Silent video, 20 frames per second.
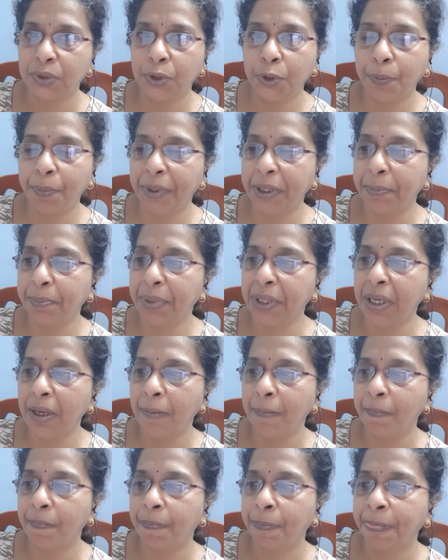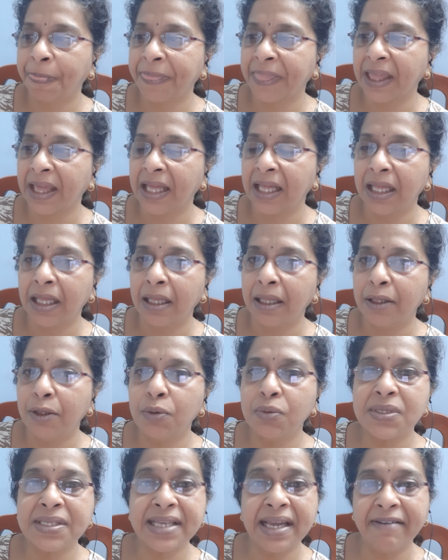to people.
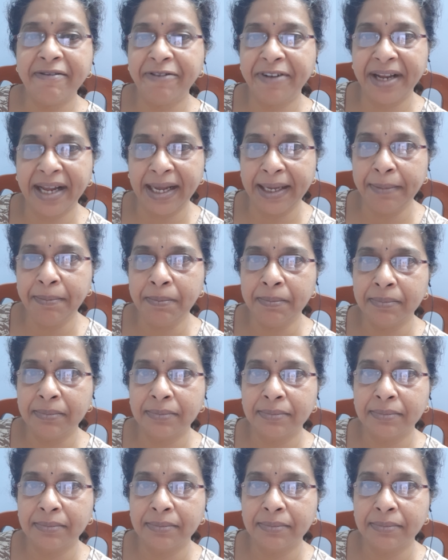You save time.